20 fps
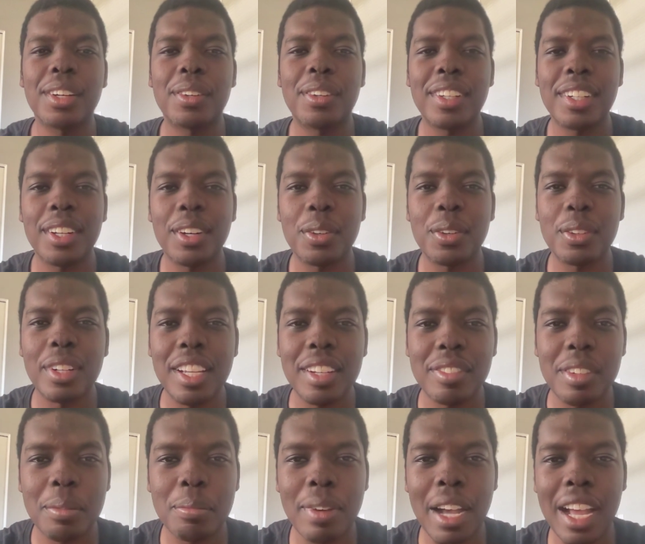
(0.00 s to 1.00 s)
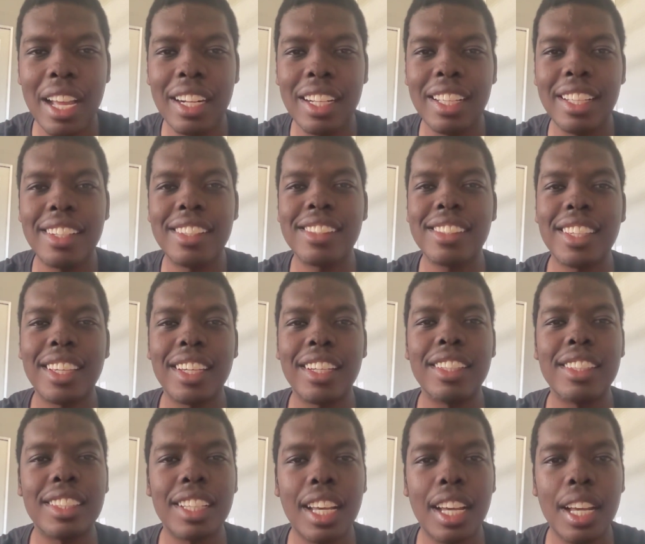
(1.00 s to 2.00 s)
Going on, everybody? It's Key
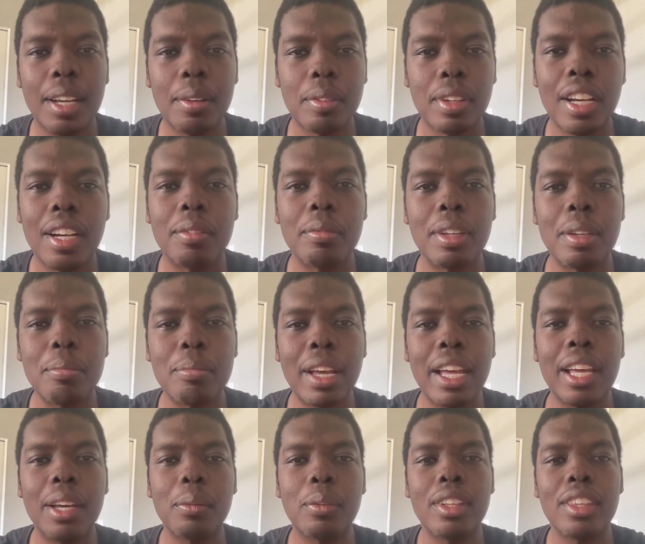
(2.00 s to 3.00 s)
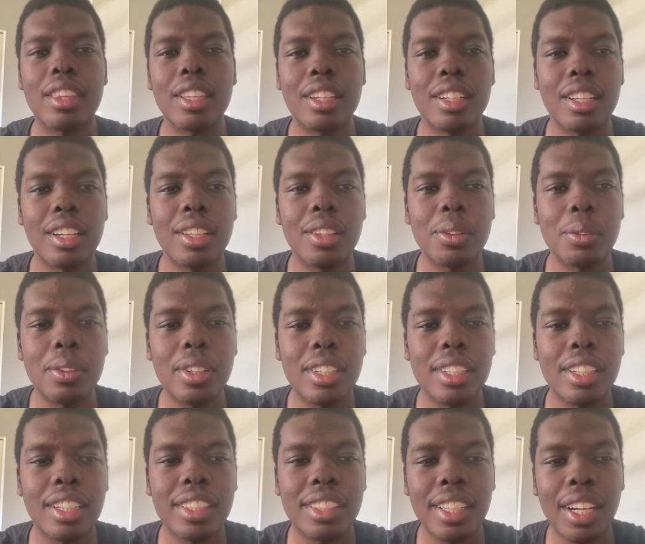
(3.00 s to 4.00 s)
Time coming back with another
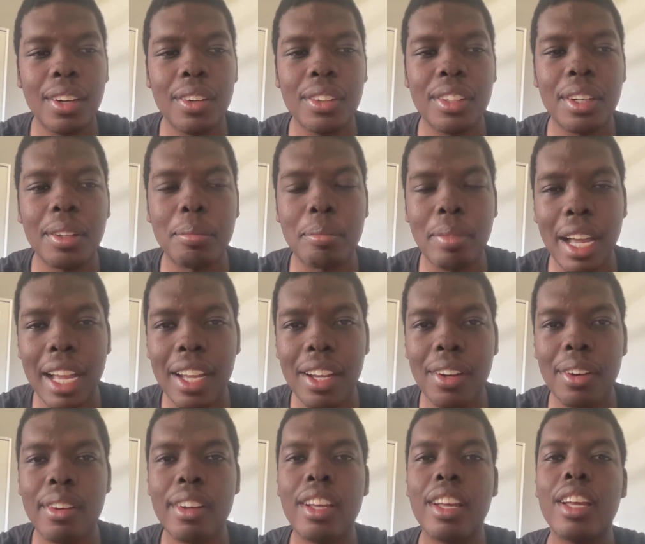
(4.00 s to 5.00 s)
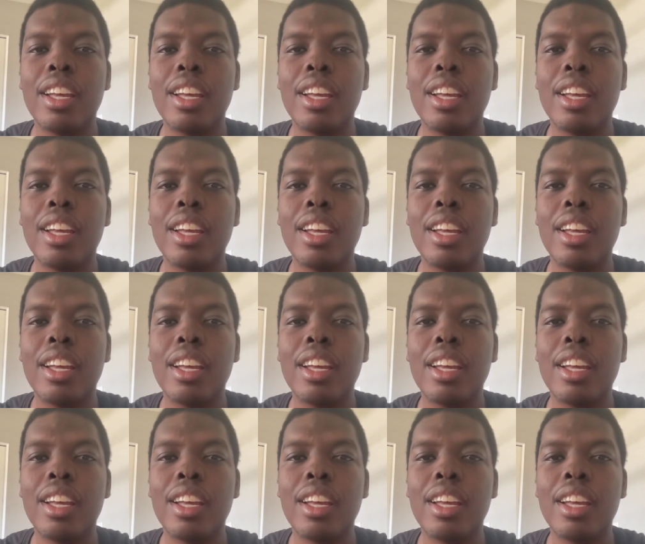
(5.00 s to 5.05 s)
one to talk about